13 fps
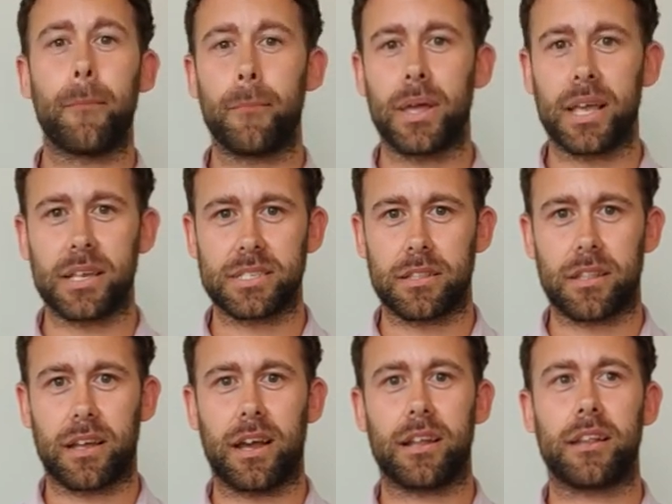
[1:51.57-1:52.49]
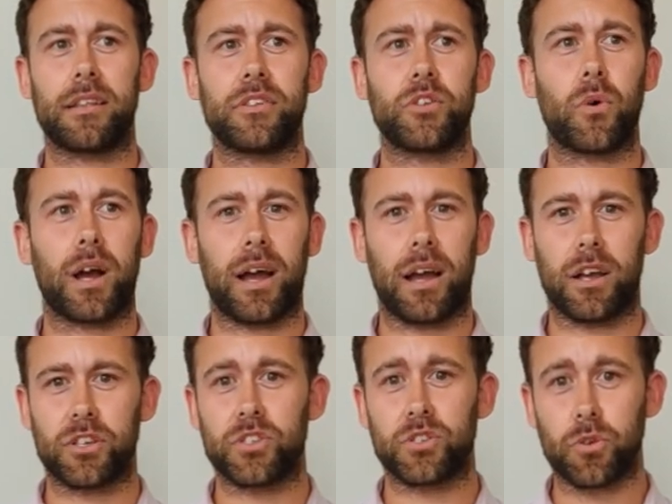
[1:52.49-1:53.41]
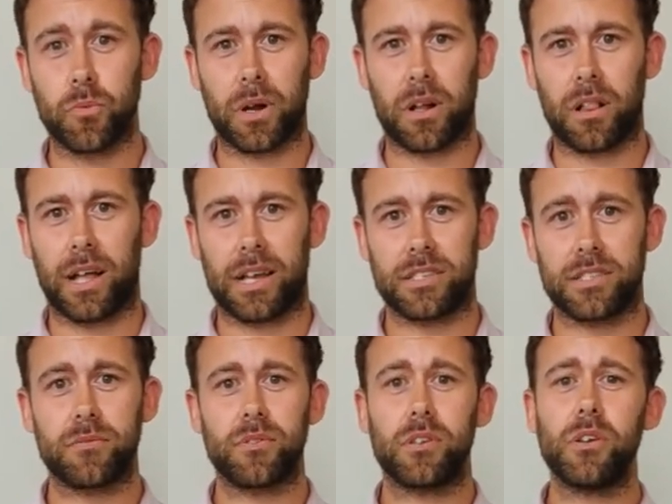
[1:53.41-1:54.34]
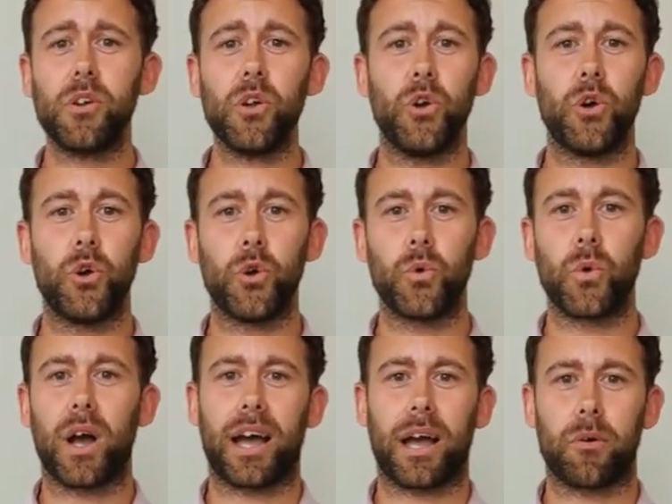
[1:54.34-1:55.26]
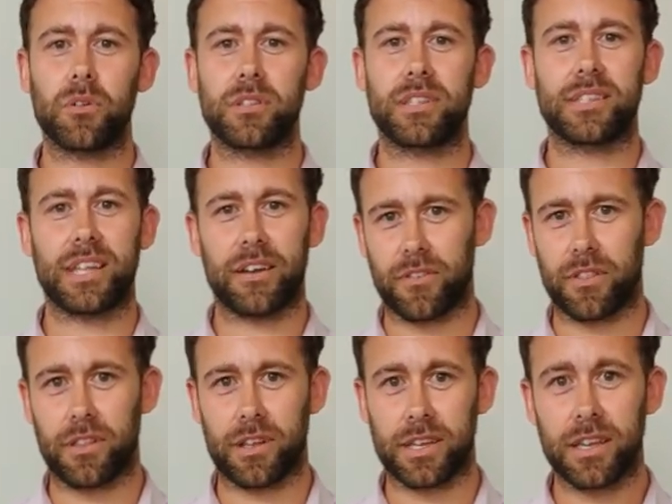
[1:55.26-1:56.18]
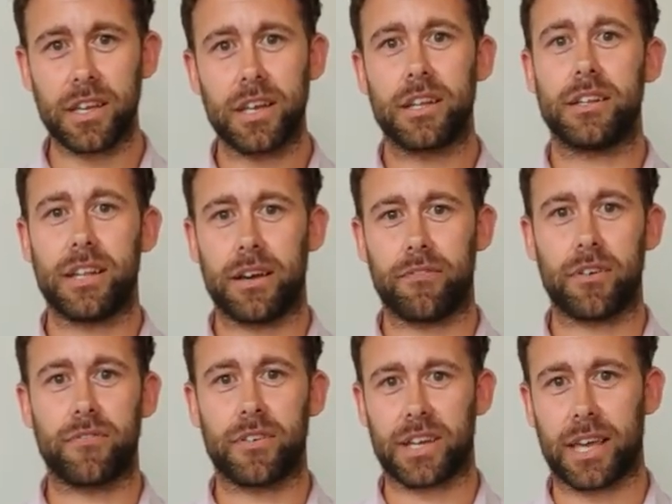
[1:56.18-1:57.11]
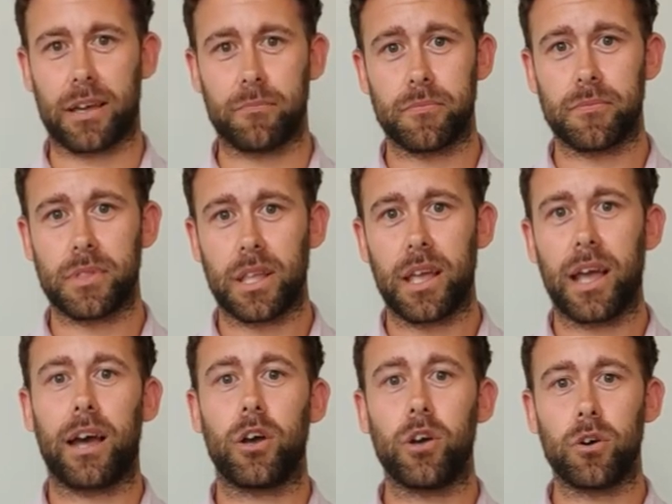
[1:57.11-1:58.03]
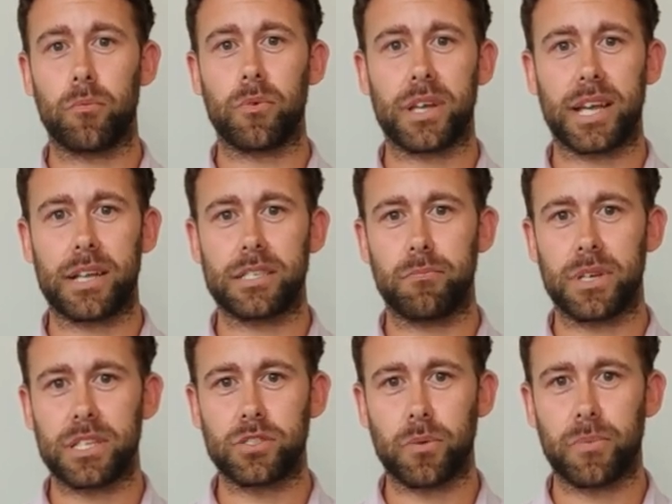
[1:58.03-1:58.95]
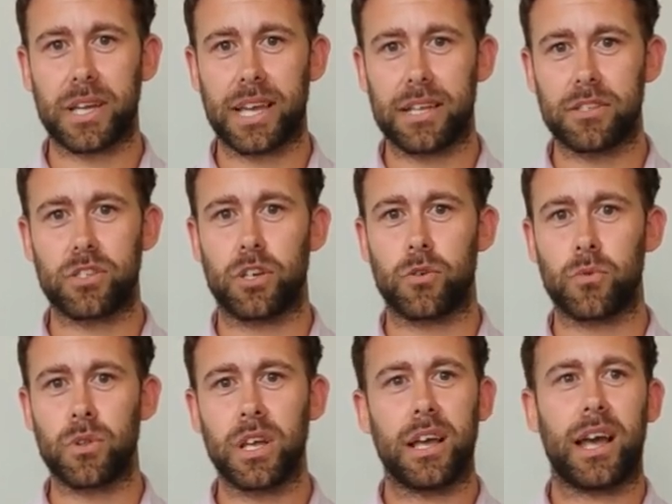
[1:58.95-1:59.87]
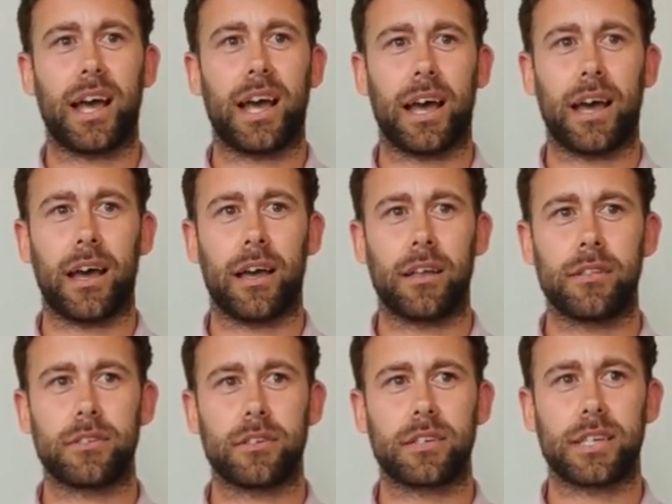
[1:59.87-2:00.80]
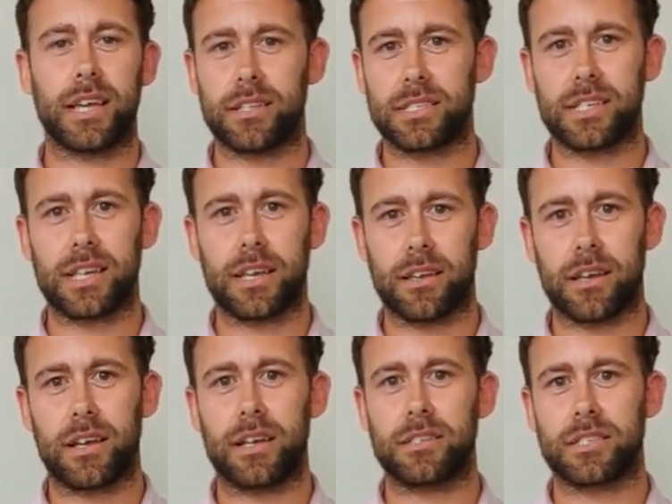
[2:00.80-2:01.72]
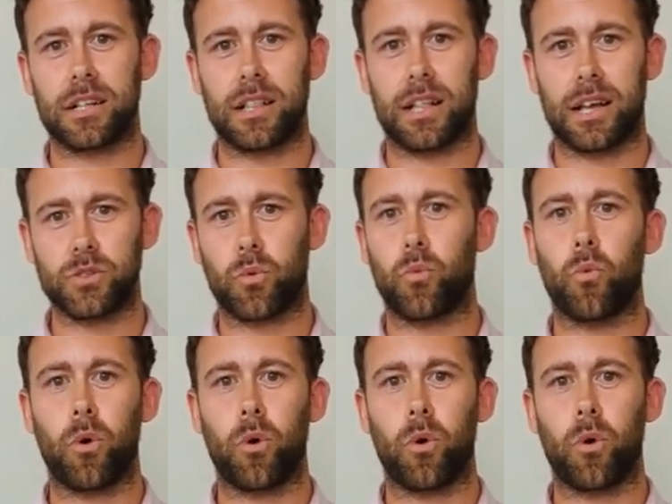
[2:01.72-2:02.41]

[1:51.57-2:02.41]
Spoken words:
amazing, and you are a super class who I will definitely never forget. I hope we get to meet up again soon and get together as a class